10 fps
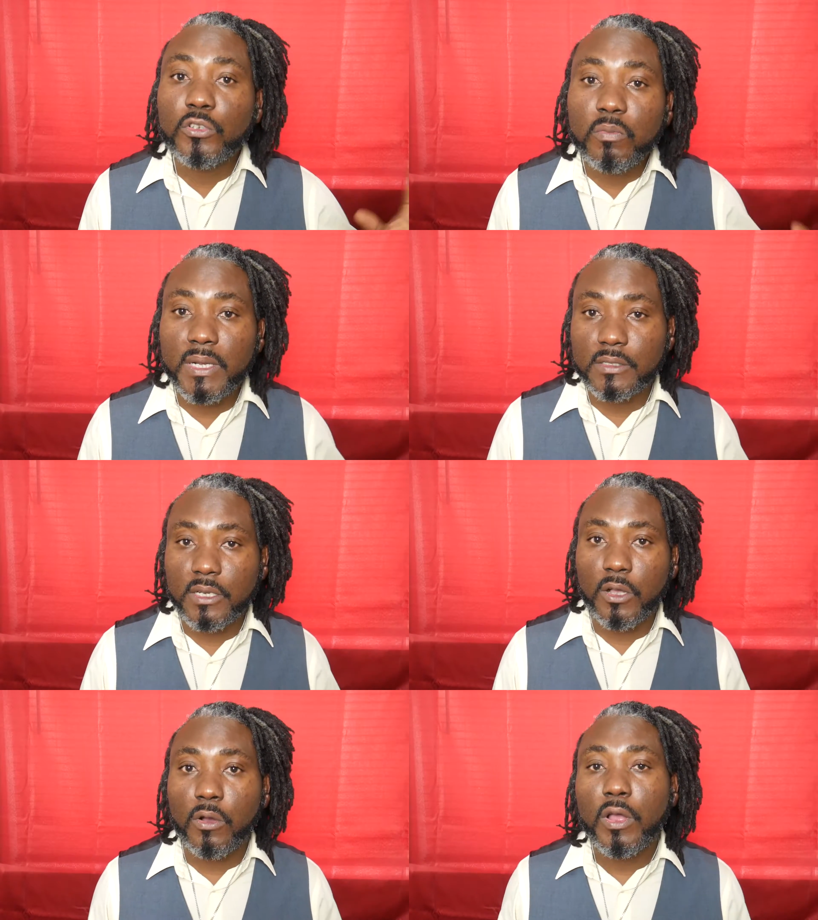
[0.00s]
2 months
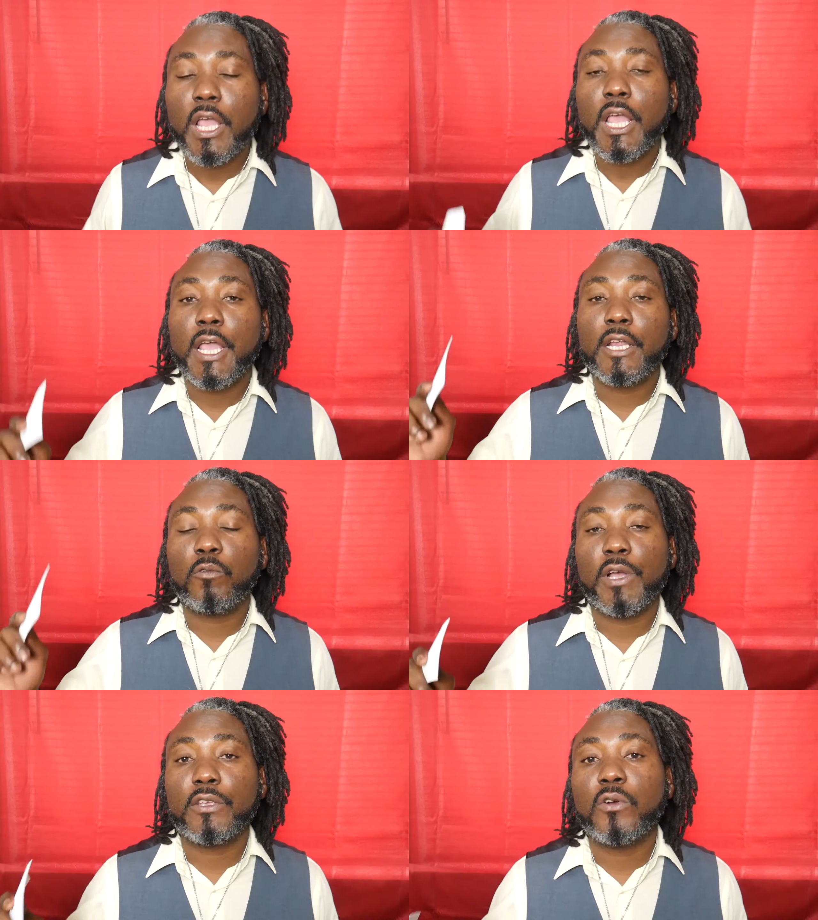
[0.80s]
ago,
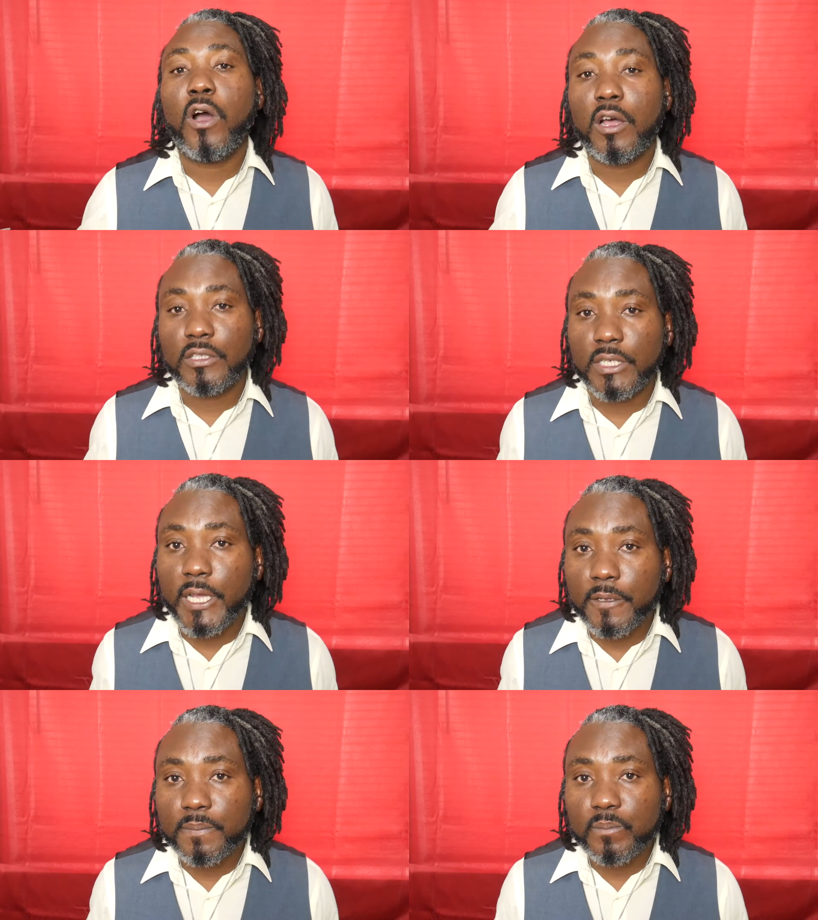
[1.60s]
and where you are
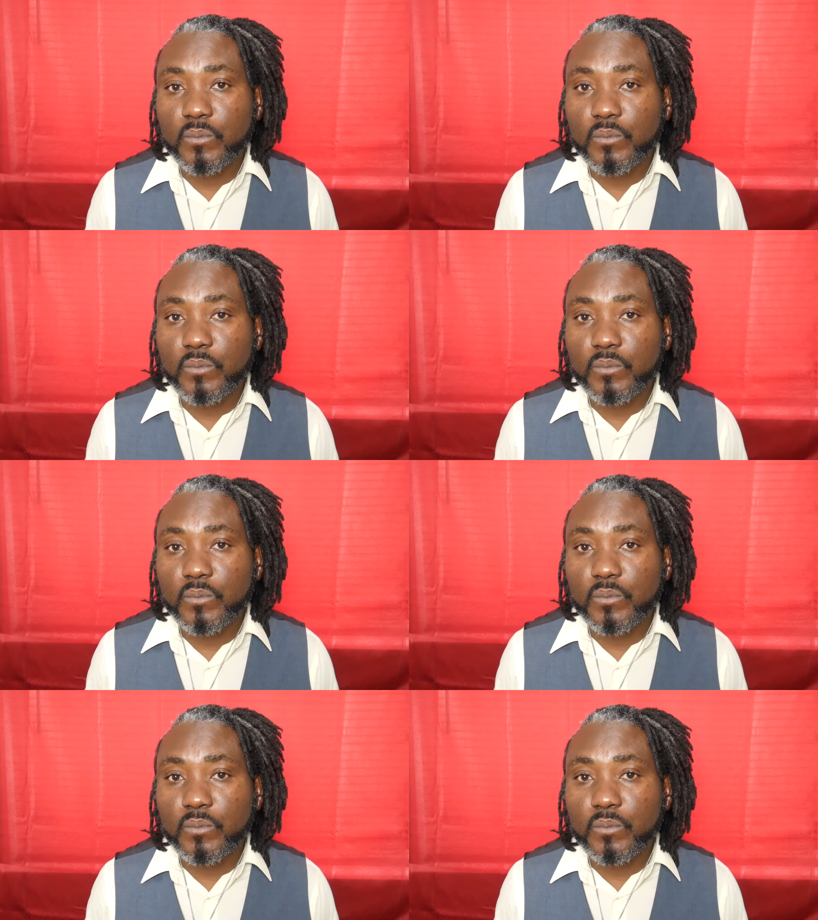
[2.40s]
today.